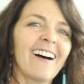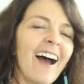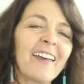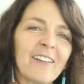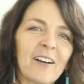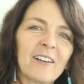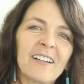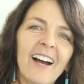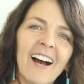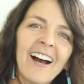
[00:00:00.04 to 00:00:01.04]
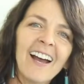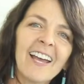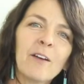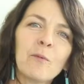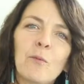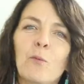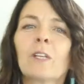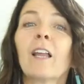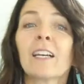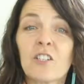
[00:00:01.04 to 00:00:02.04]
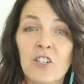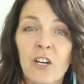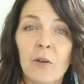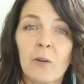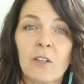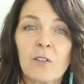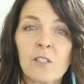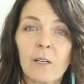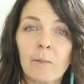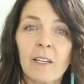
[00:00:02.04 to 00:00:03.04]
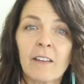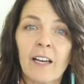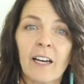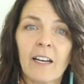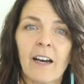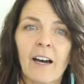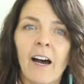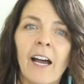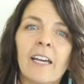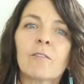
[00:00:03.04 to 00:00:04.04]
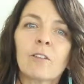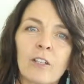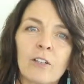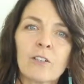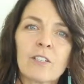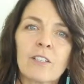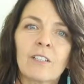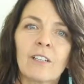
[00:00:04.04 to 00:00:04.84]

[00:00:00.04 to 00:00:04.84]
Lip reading: Hi there. I would like to share with you something that I have learned